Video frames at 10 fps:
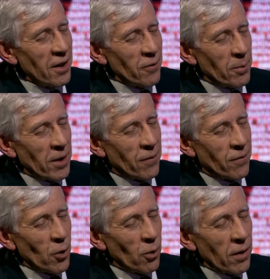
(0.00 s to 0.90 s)
from
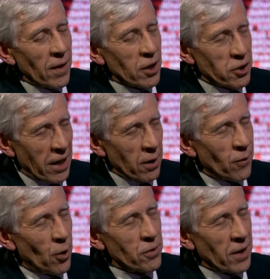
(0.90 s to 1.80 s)
if you're a shadow
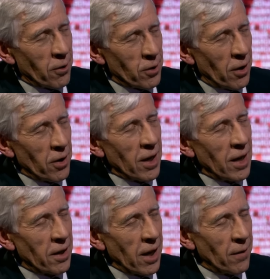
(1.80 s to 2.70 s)
Foreign Secretary
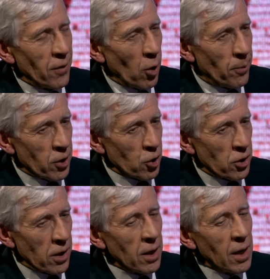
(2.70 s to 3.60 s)
in the
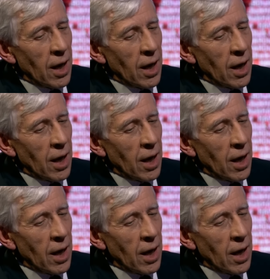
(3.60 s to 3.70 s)
opposition.